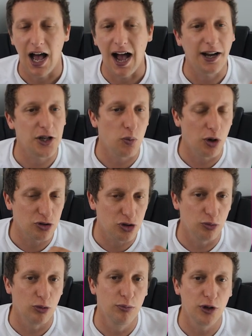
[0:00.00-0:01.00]
and you want
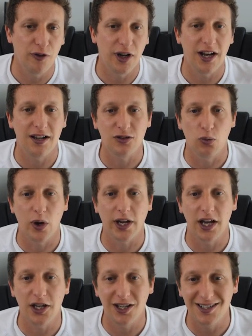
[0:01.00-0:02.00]
someone moving in as a winger,
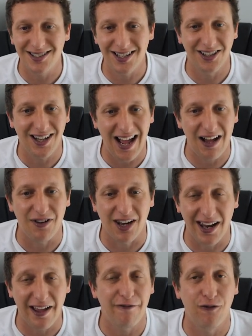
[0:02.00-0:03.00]
you can still have a
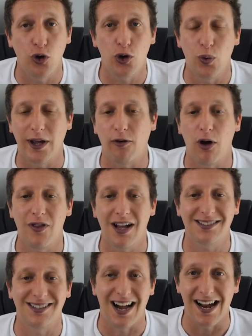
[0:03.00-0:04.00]
left-footed winger on that
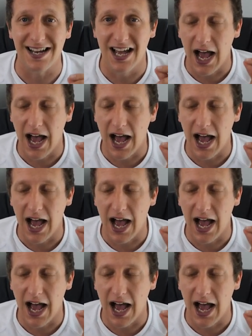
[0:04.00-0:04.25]
side.